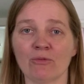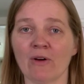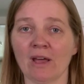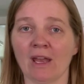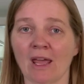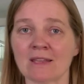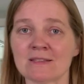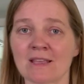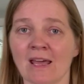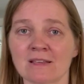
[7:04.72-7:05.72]
fun and
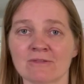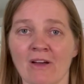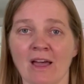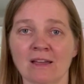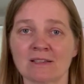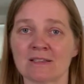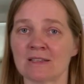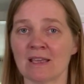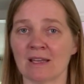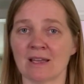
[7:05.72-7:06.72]
satisfying to
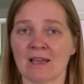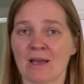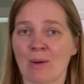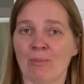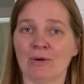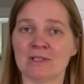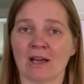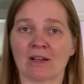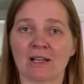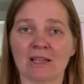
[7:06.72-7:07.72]
see it put
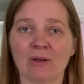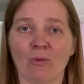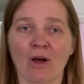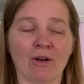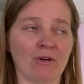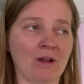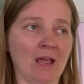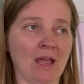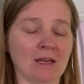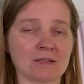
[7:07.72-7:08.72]
down clean water
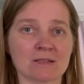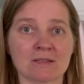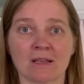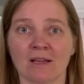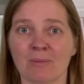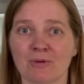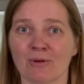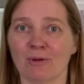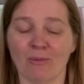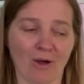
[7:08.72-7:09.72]
and suck up
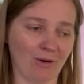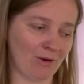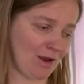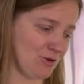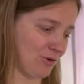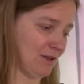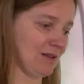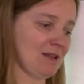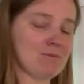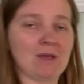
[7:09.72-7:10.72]
dirty water, and you
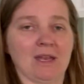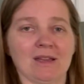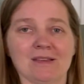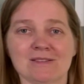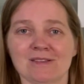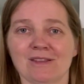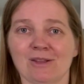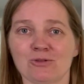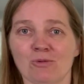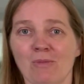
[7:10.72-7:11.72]
can immediately see
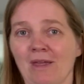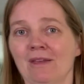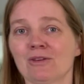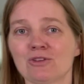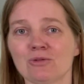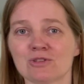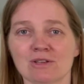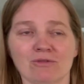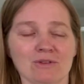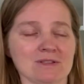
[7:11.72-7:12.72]
that you're making a huge
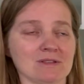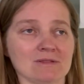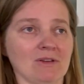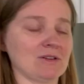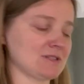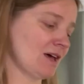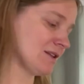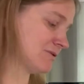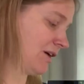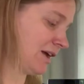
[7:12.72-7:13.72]
difference. It's very
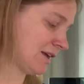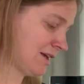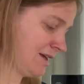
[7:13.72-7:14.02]
satisfying.